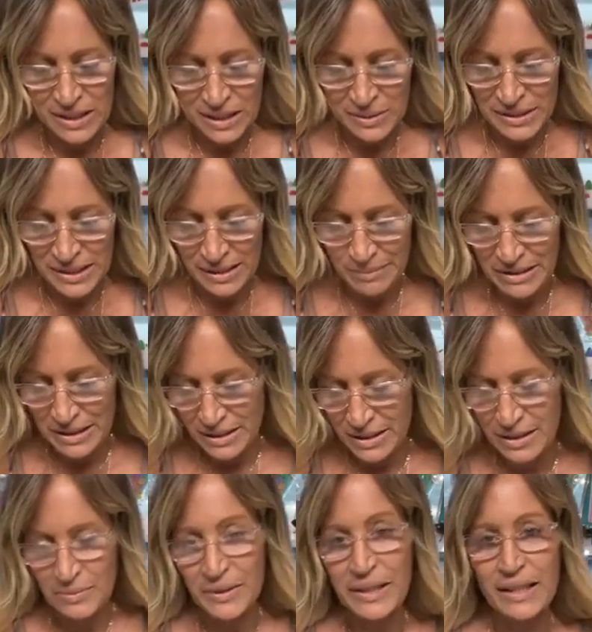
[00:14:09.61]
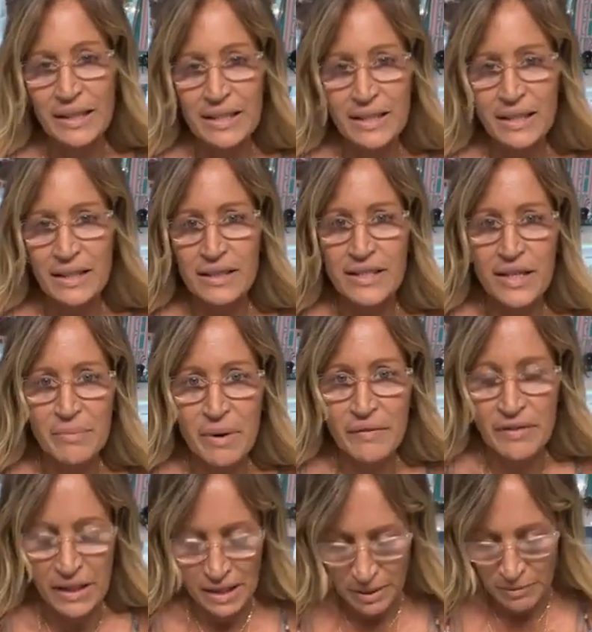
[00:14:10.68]
That's what Damon does when he has to jump
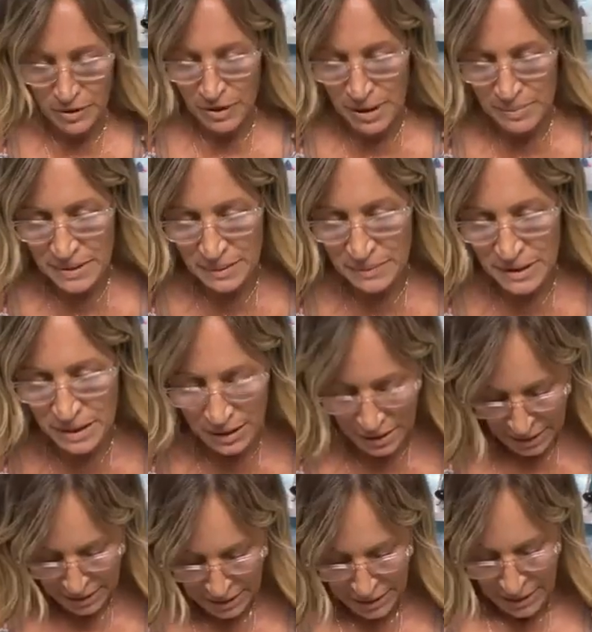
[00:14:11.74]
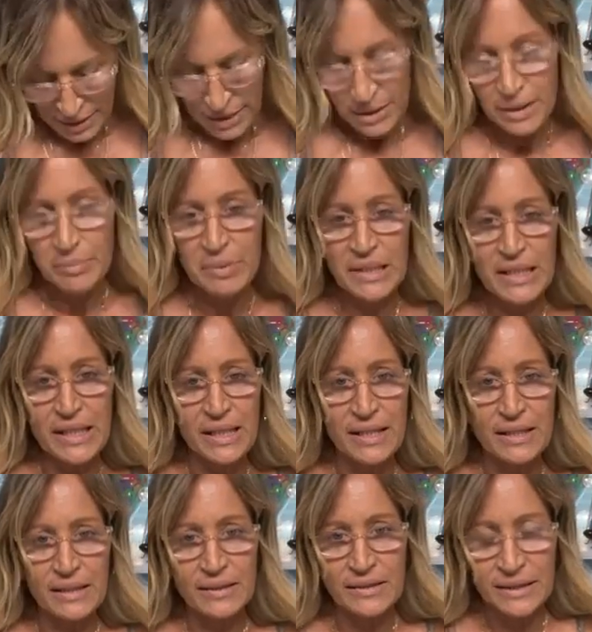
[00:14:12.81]
off the camera, grab something. He puts on
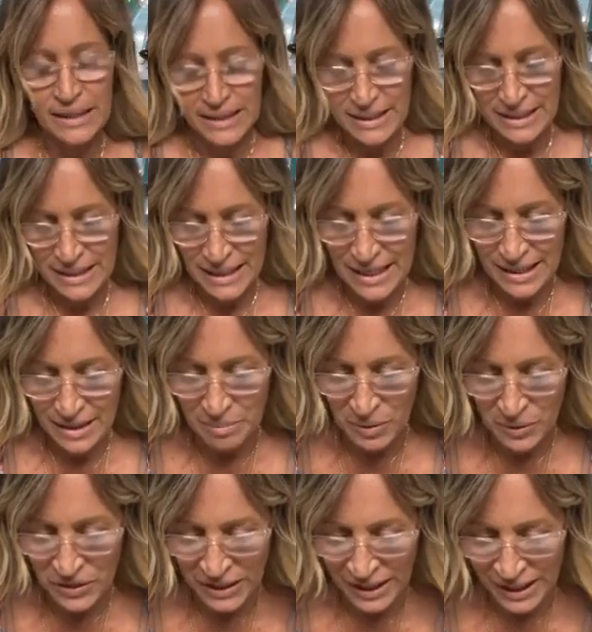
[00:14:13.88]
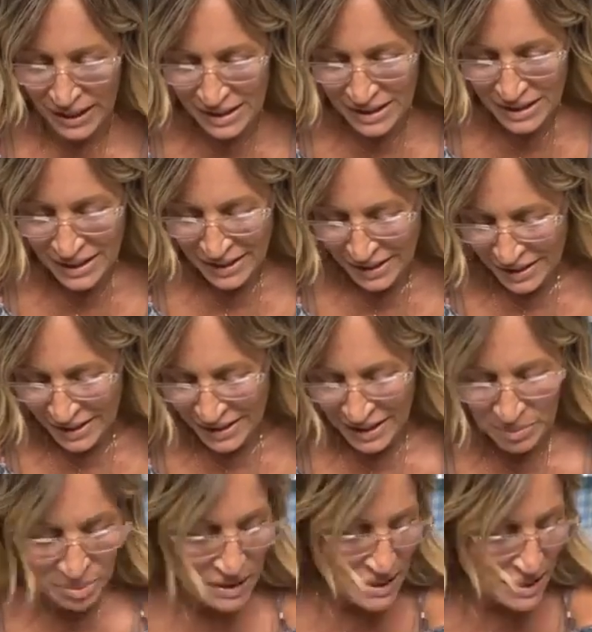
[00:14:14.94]
his little dancing animal thing
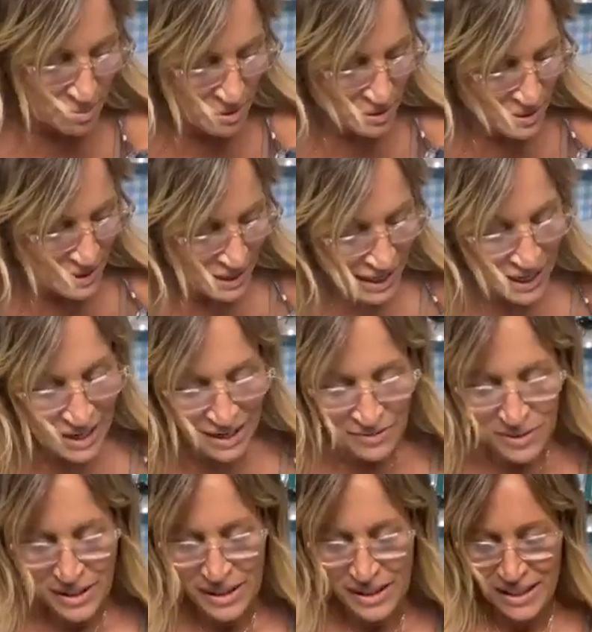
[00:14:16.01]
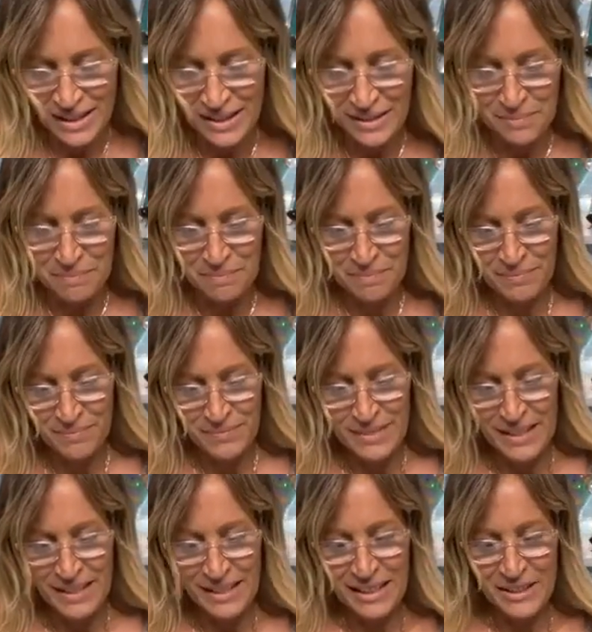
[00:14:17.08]
that plays music. I have one
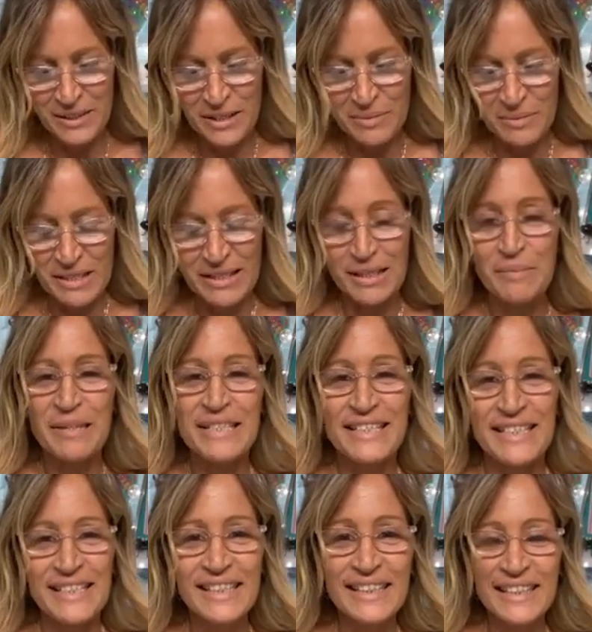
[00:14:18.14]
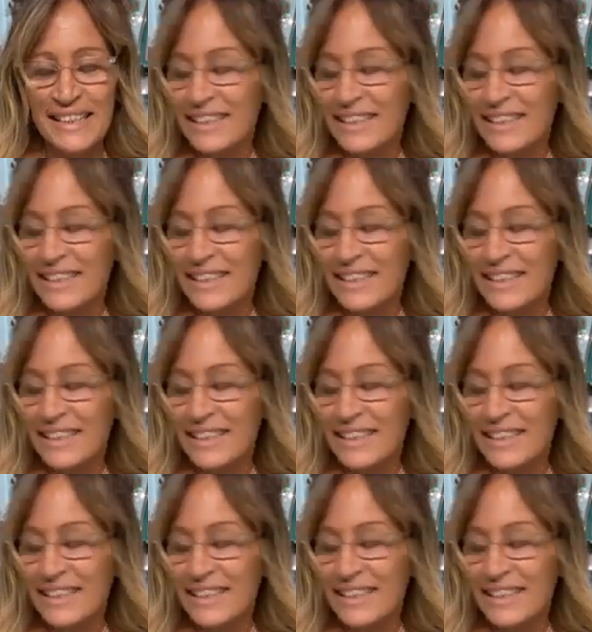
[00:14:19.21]
at Christmas time I did.